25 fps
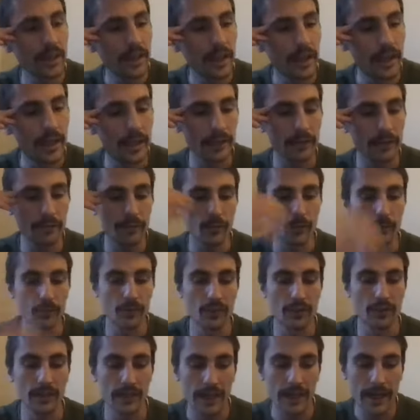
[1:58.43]
and from
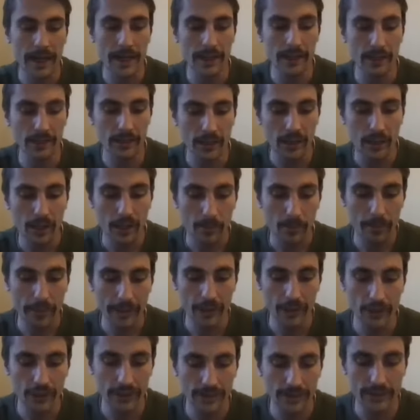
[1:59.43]
the
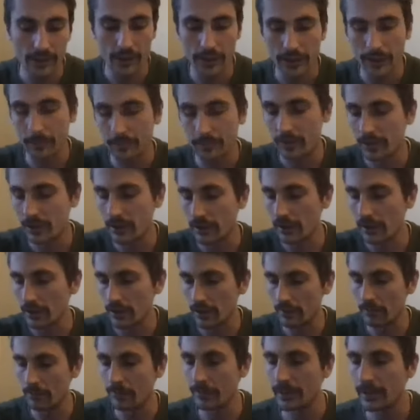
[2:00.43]
9-page script
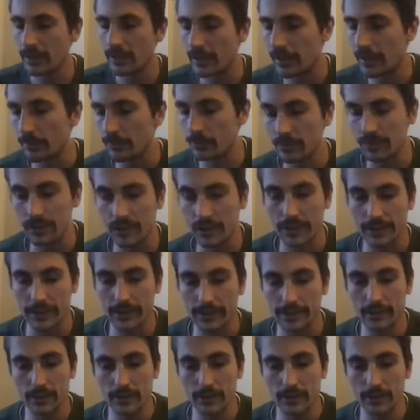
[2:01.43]
become this